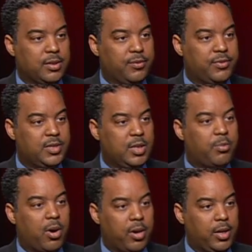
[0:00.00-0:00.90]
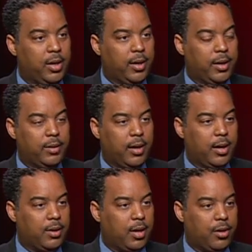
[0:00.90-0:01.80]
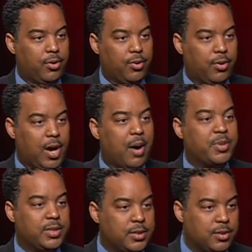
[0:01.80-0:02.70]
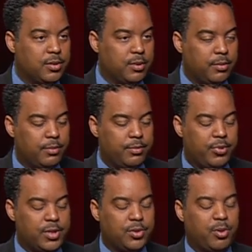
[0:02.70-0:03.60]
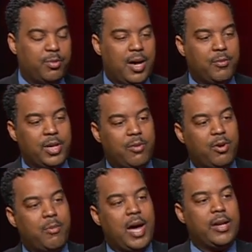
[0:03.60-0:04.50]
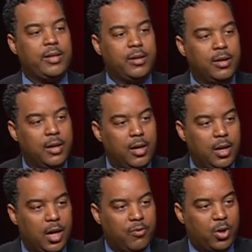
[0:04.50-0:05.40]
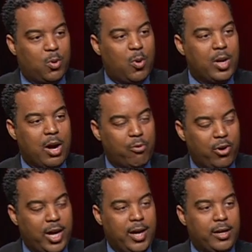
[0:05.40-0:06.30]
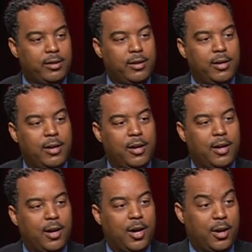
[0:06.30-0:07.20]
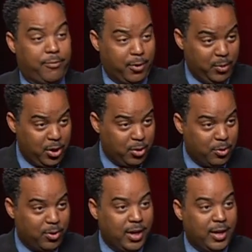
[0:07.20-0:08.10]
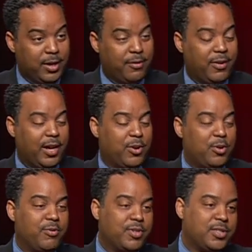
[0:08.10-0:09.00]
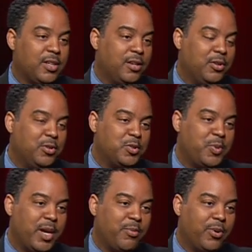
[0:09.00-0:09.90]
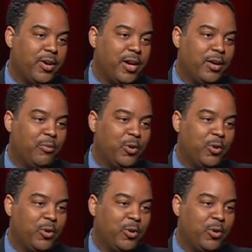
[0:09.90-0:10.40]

of Tea mm-hmm. Party mm-hmm. and, and other opposition to President Obama. And I'm reminded mm-hmm. of a quote I read uh, from you in a Vancouver Sun newspaper in